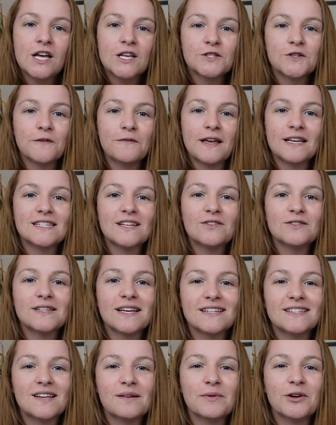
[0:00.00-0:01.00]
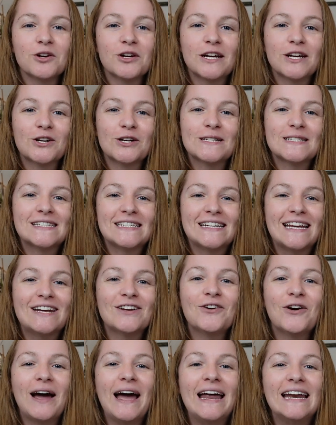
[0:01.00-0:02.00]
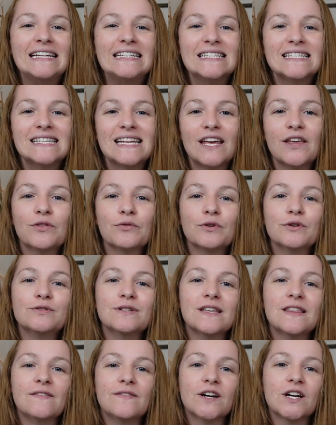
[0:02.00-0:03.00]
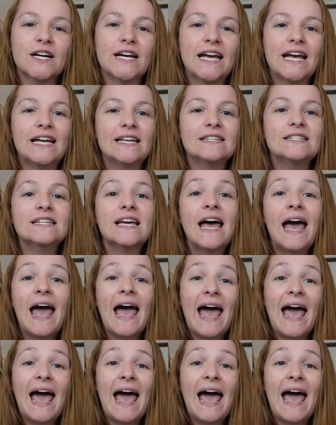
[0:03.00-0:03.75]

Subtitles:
So if that sounds like something you're interested in, go ahead and stay through to the very end.